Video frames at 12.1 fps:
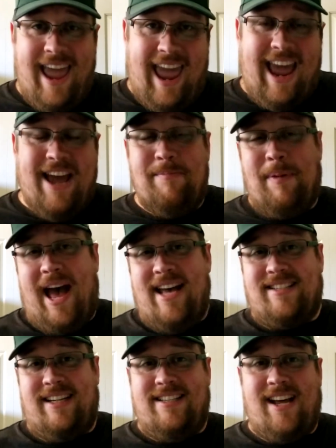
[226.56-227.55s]
and
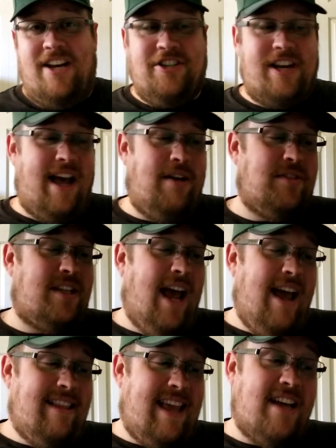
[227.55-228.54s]
passing touchdowns.
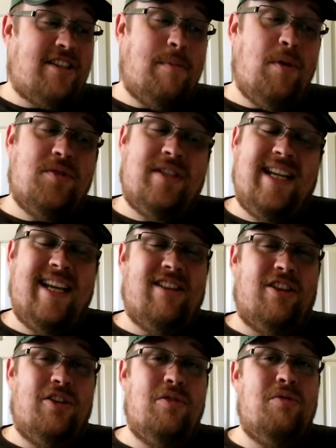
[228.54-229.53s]
The Eskimos did
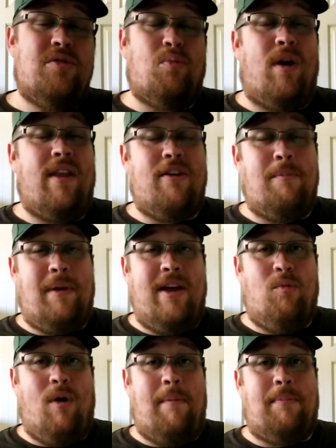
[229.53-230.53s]
lose one of their big
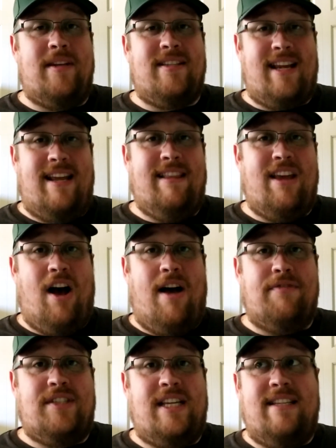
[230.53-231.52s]
weapons in the
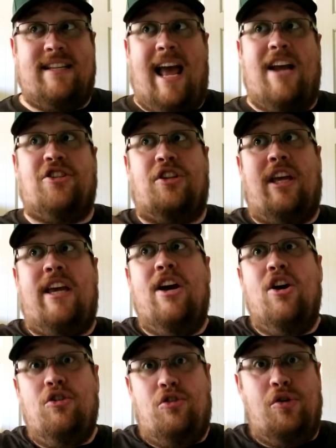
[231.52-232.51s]
offseason, actually,
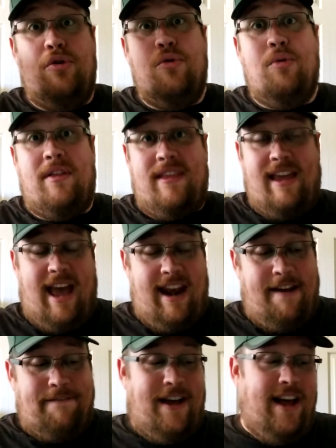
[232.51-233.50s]
to the N
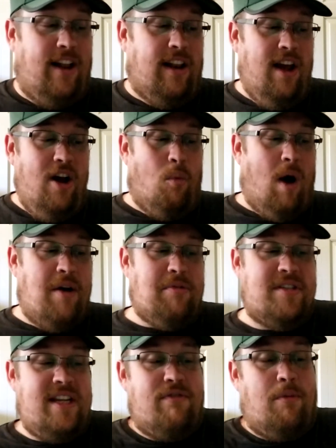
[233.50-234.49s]
F L. Wide
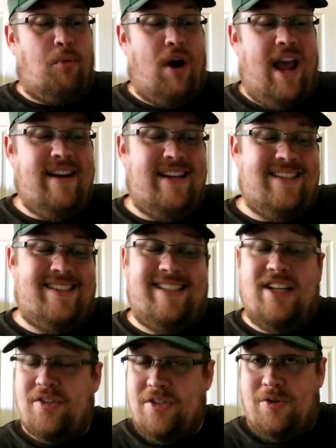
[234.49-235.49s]
receiver Brandon
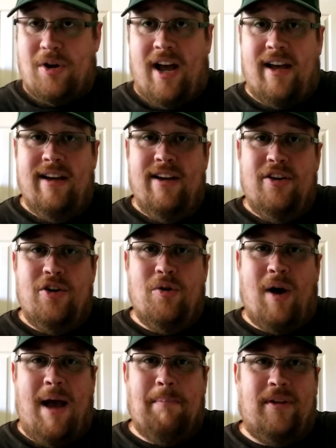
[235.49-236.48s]
Zylstra,
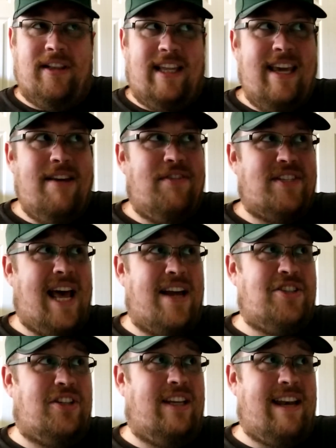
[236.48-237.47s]
who I believe is
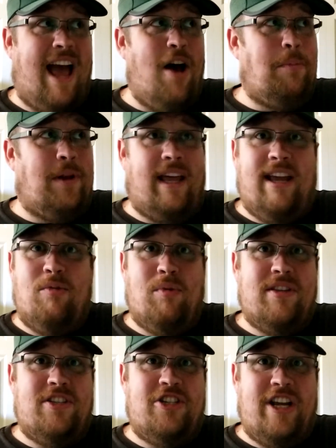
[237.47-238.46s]
actually now playing
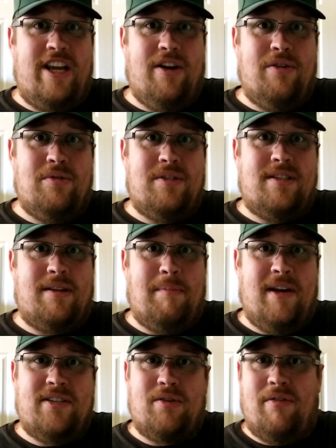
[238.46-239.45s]
with Gio's
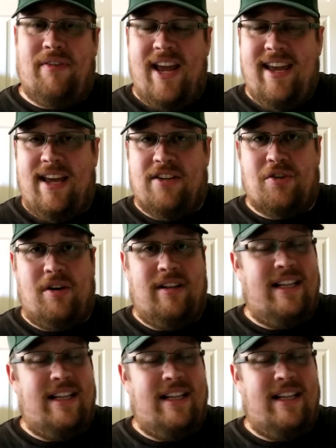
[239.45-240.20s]
Minnesota Vikings, or at